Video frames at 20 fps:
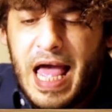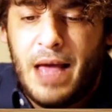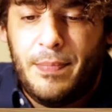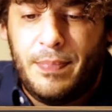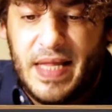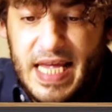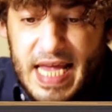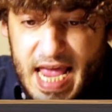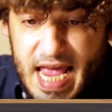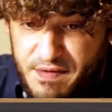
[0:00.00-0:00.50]
I
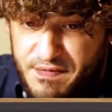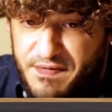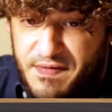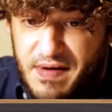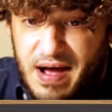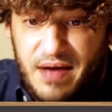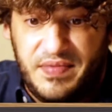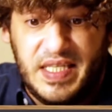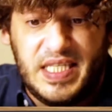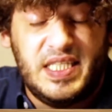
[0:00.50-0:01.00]
play
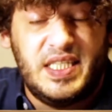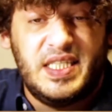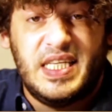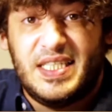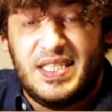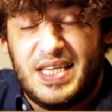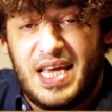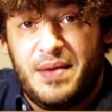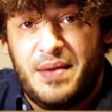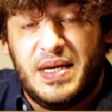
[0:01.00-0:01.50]
a5. This is
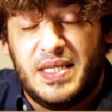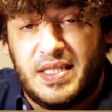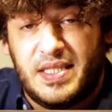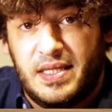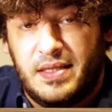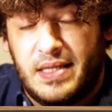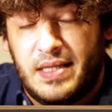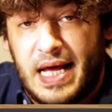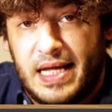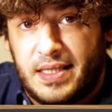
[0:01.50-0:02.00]
the same
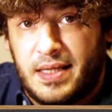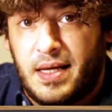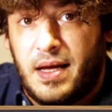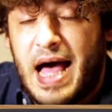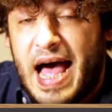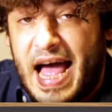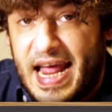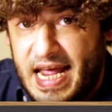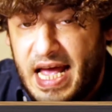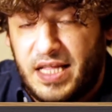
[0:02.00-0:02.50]
as in that
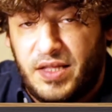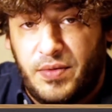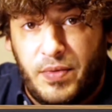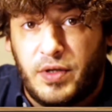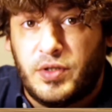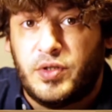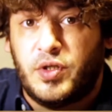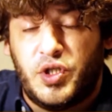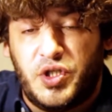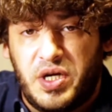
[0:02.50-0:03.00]
Anand
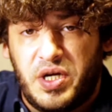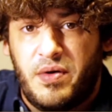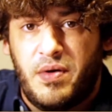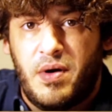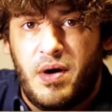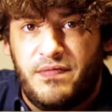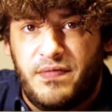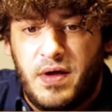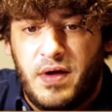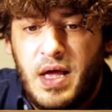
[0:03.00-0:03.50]
versus
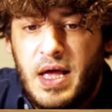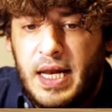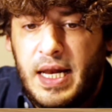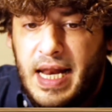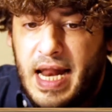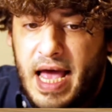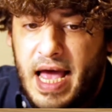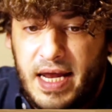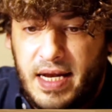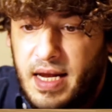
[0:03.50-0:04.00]
Shirov
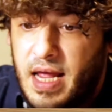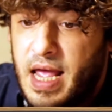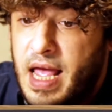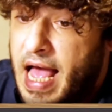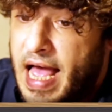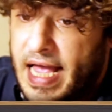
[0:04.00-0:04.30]
line.